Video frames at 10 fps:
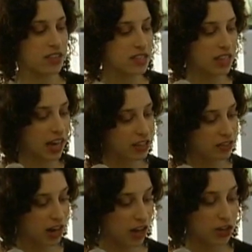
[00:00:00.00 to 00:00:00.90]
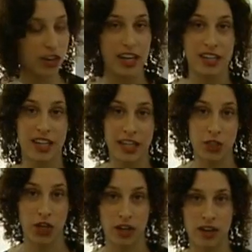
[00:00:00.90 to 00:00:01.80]
this kind of color in
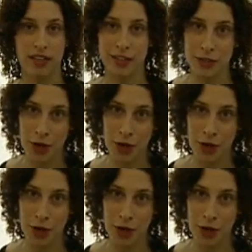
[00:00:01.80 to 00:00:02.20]
nature that's